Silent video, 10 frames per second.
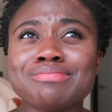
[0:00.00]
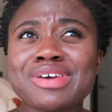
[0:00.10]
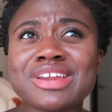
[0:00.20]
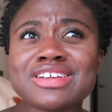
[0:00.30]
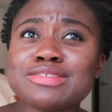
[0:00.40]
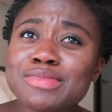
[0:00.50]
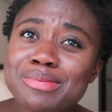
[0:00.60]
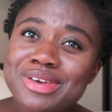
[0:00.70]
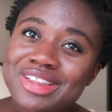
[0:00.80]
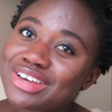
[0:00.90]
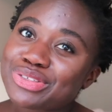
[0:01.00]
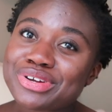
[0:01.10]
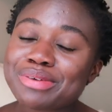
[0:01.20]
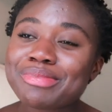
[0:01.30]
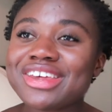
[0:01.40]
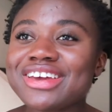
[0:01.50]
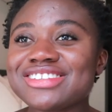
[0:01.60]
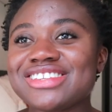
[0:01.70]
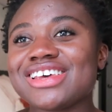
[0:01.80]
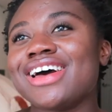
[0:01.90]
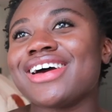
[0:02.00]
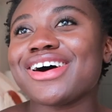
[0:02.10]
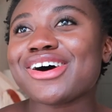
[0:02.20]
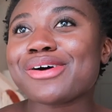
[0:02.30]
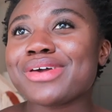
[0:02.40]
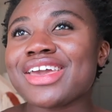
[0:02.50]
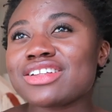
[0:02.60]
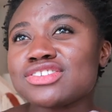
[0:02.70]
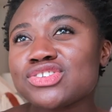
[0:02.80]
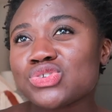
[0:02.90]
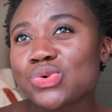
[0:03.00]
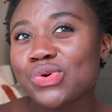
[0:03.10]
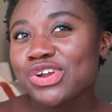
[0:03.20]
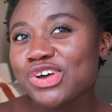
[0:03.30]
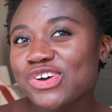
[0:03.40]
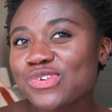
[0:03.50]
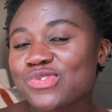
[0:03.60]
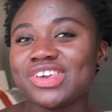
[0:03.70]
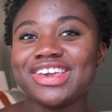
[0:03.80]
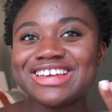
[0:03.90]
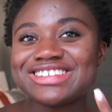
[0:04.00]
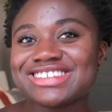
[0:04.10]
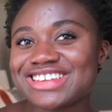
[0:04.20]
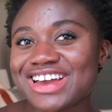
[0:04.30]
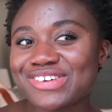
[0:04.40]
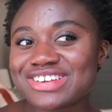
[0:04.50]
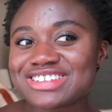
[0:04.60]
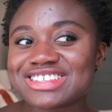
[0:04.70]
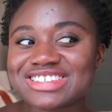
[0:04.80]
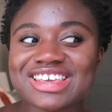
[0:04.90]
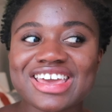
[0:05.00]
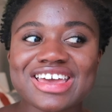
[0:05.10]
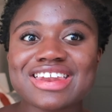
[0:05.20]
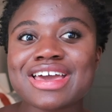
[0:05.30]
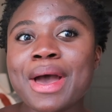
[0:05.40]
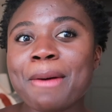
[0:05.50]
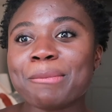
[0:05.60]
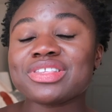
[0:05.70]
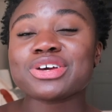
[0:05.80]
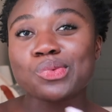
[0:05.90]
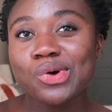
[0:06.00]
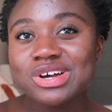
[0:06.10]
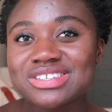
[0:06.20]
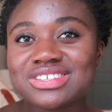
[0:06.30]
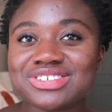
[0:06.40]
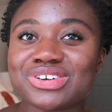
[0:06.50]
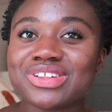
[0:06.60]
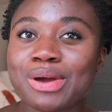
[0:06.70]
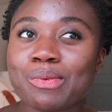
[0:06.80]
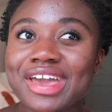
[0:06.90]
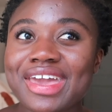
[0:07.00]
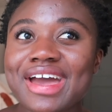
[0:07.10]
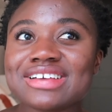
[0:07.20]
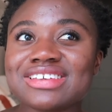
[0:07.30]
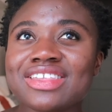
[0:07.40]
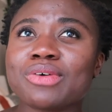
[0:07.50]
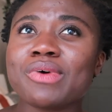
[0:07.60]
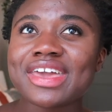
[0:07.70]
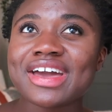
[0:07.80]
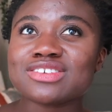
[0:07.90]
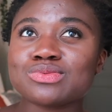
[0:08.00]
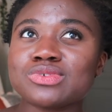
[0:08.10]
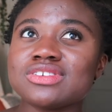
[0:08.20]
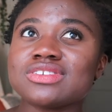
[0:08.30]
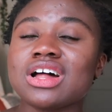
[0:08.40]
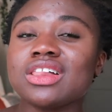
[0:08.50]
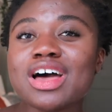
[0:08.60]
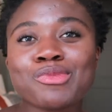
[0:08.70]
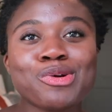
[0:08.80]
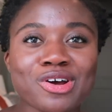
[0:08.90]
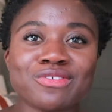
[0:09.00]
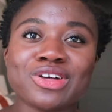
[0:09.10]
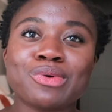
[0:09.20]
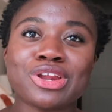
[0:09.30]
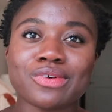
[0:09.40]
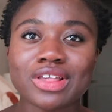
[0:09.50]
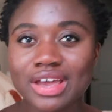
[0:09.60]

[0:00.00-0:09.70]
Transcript: minutes, maybe like 30 minutes, it sort of eased down into the skin, but there was still a white cast, and the white cast was a lot more prevalent when you were